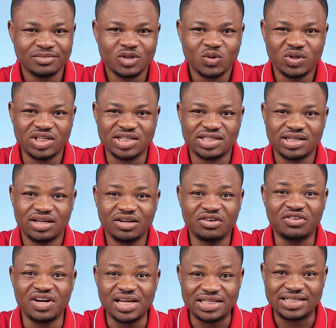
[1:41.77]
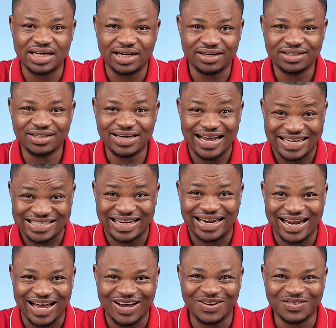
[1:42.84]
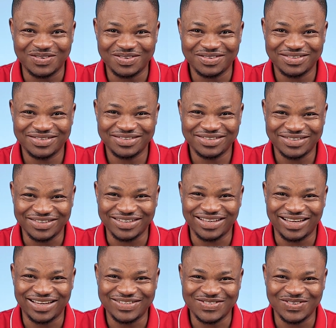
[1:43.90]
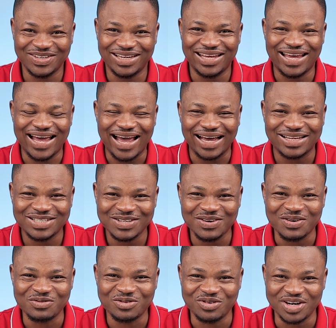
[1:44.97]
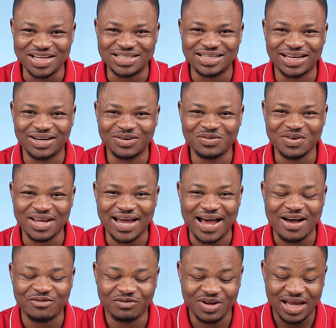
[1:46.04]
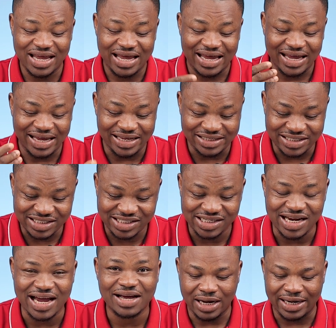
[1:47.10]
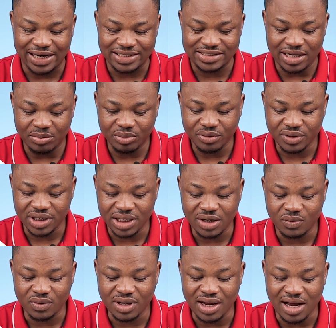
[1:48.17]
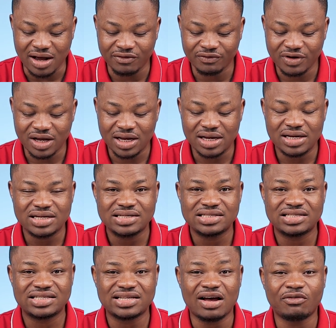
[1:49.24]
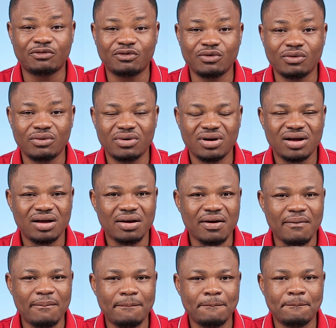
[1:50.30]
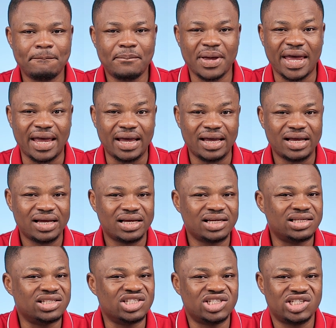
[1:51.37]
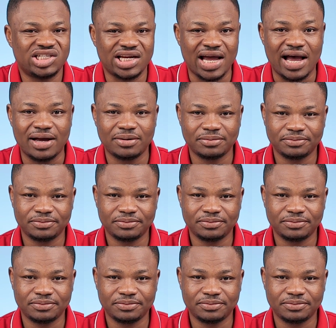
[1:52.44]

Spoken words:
which is greeting as a noun. Okay, so the act of greeting, we have nkyea. An example here, we have safo mpe nkyea.